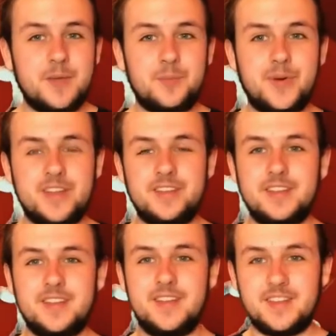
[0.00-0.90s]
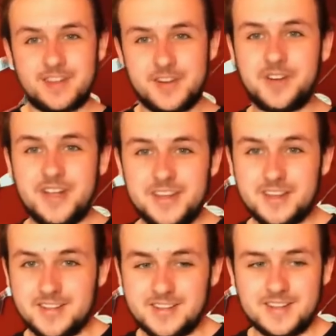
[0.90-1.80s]
but in the
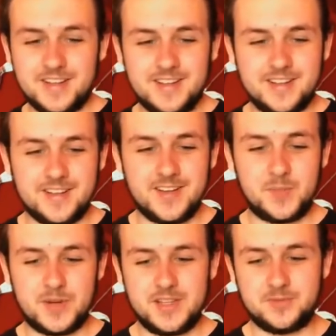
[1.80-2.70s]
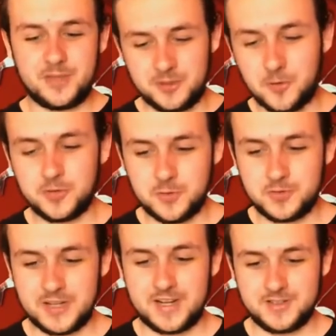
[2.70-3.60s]
credits later it plays my go-to
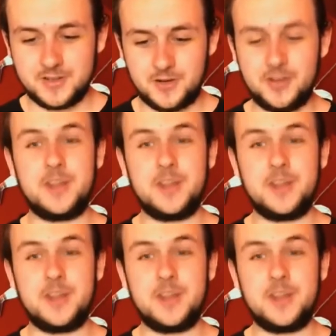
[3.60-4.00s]
sad song,